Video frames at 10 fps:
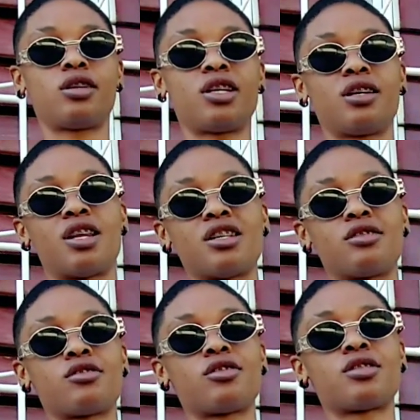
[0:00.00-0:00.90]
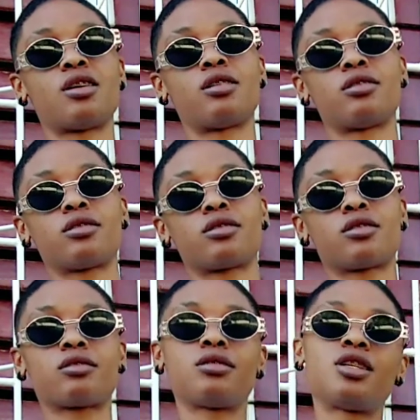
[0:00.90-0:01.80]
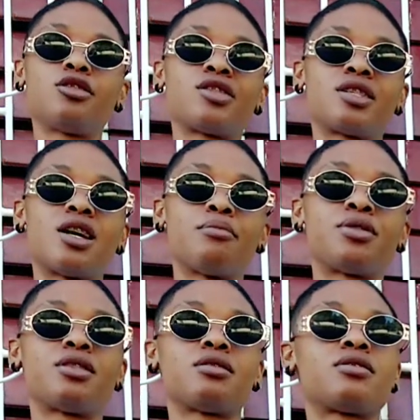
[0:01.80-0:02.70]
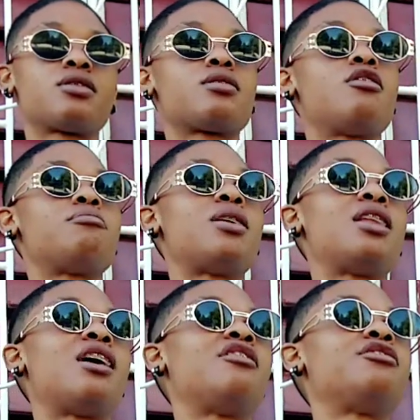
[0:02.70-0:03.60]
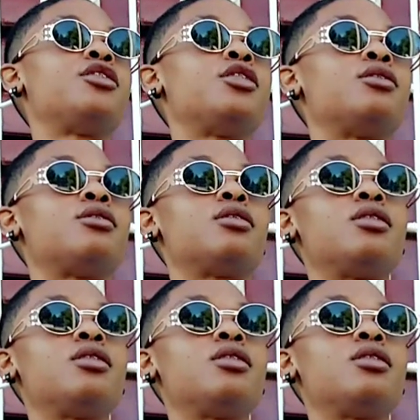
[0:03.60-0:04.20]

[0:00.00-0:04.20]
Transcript: yeah, that's just a little synopsis of my life here